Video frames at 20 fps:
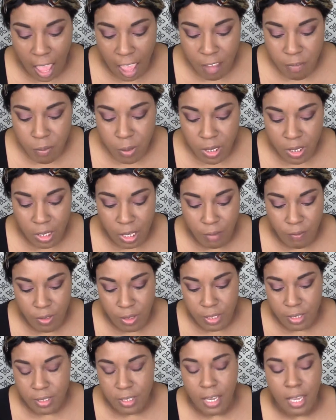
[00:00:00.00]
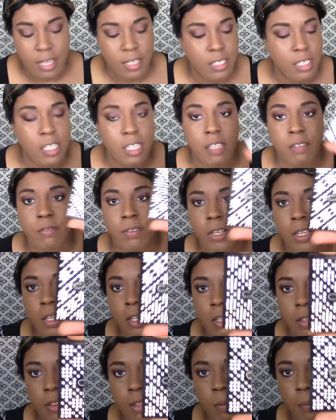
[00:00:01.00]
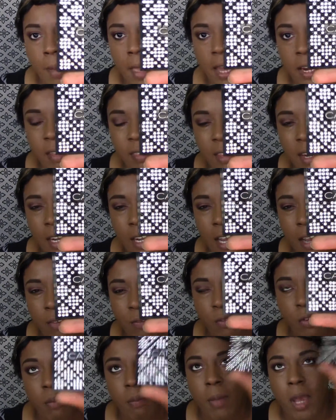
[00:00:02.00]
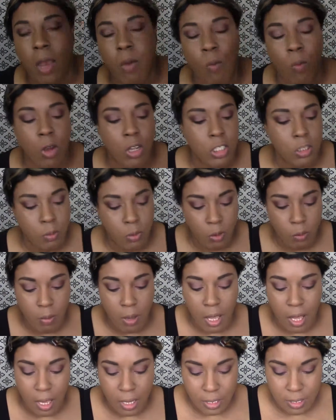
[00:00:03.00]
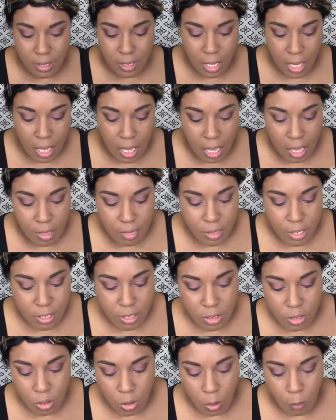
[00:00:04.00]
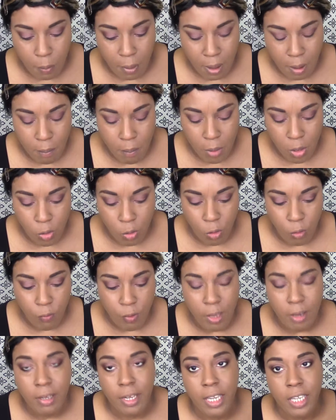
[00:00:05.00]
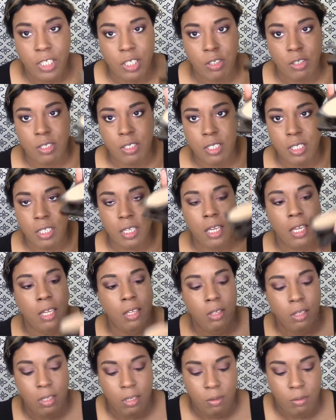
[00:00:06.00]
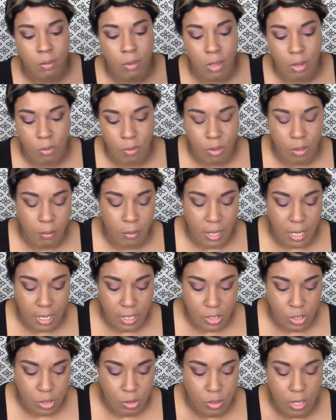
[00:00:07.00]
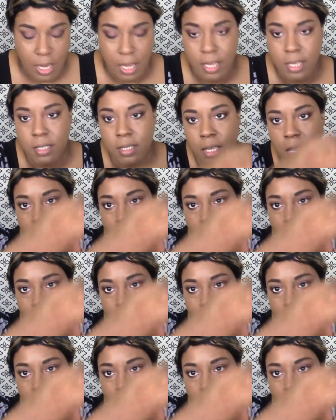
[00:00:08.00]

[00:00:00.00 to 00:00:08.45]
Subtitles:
have been loving this Cattiva, the palette that I got from my Wantable box. This is their mineral foundation. You can see, I don't want to blind you guys.